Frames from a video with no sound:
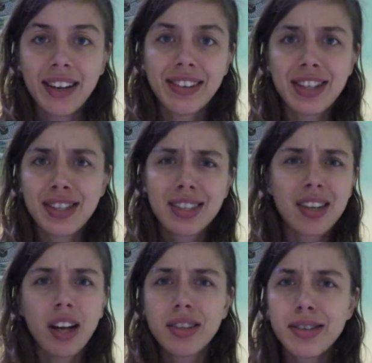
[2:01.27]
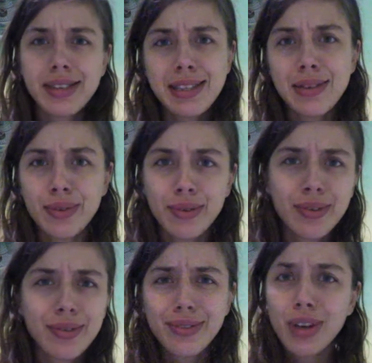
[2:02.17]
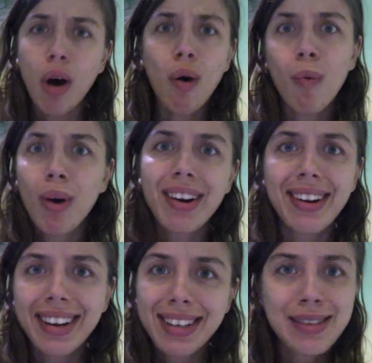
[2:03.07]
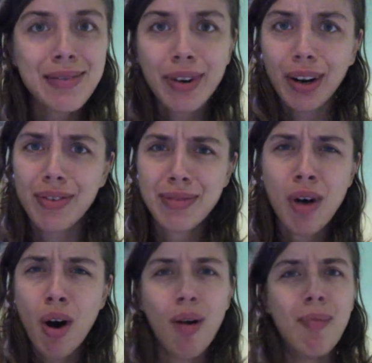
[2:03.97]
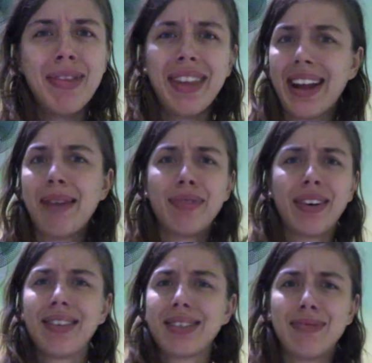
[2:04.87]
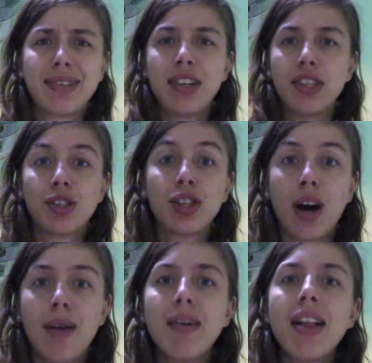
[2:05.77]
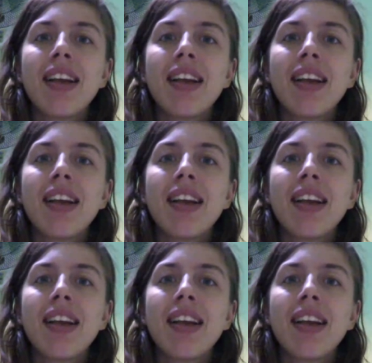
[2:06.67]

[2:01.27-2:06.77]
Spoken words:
They just got used to know what it is to work from home and that I'm doing some strange job.